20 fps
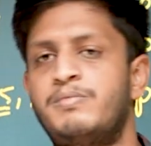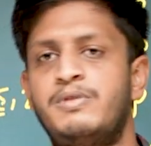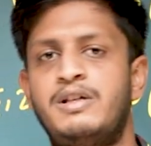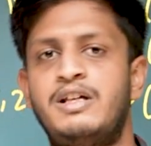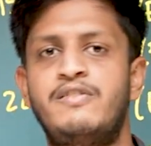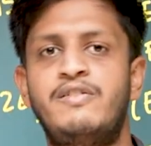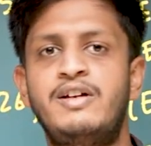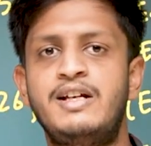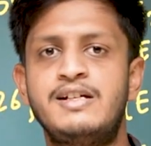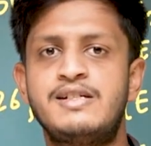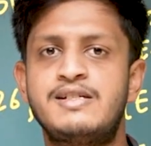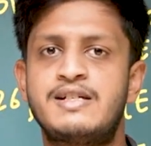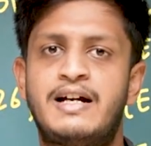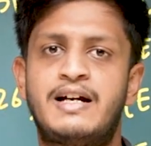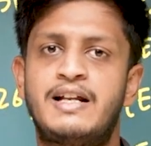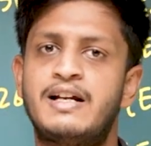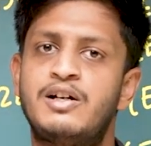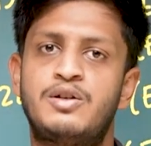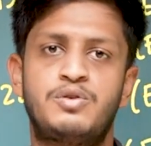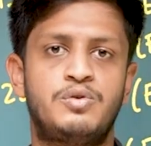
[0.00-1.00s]
E1 is
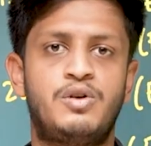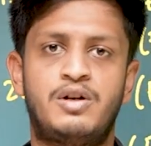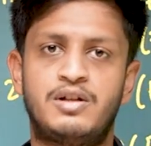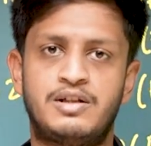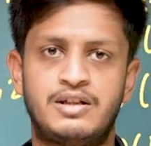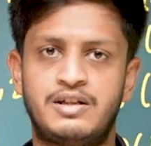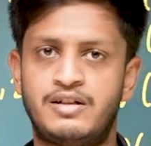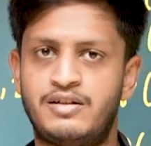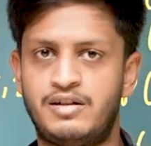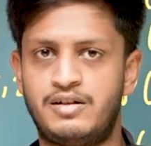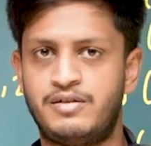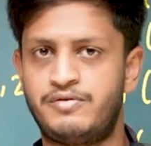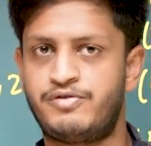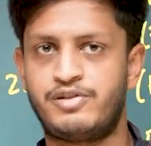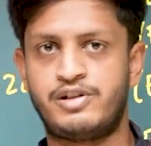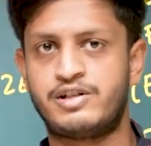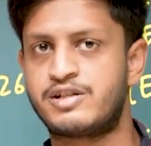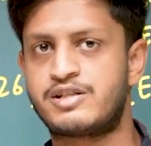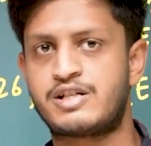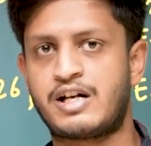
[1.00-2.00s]
getting a 2 on the
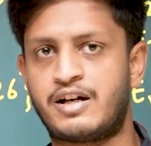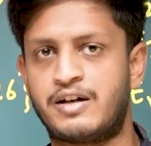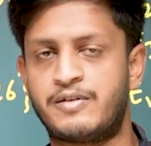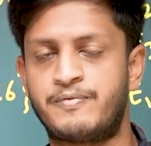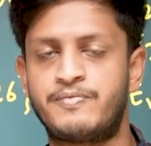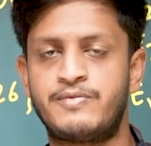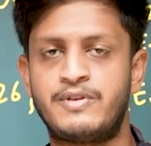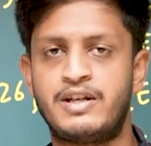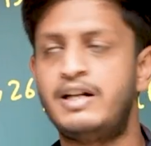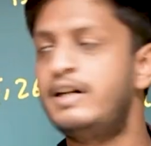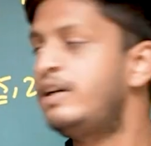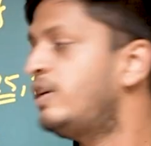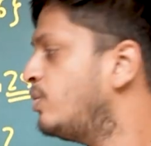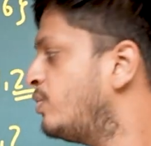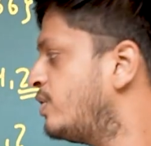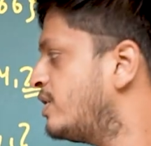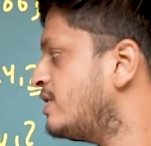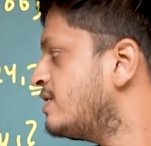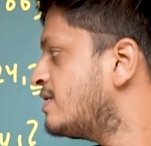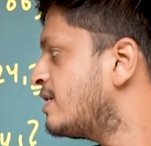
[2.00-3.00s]
first die.
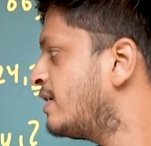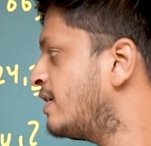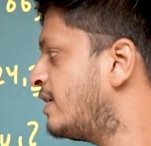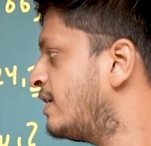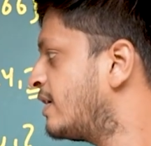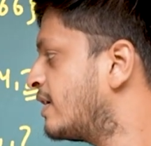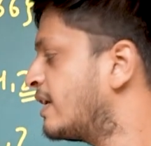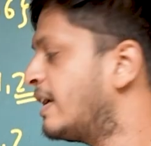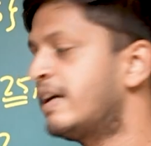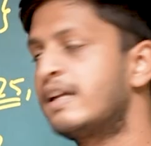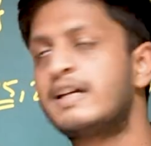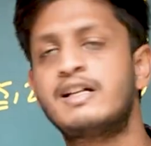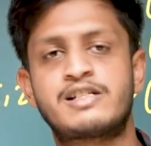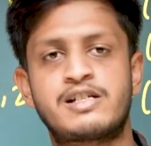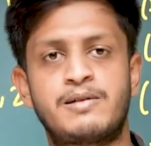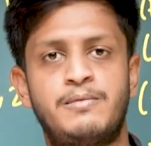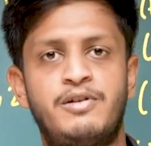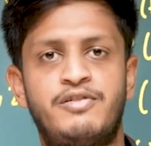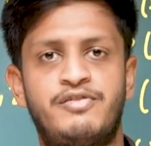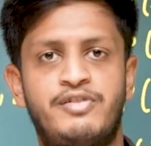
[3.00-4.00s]
E2 is getting a
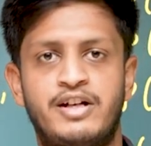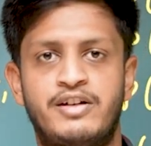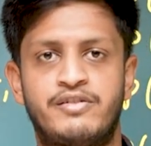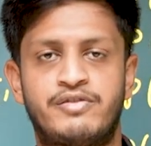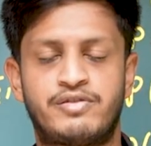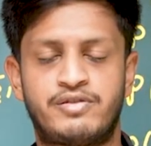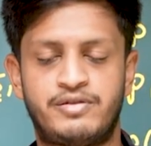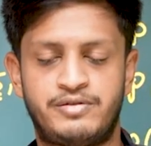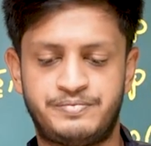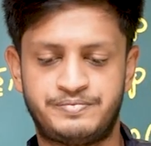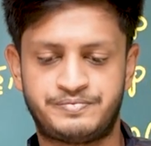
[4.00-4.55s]
sum of 5.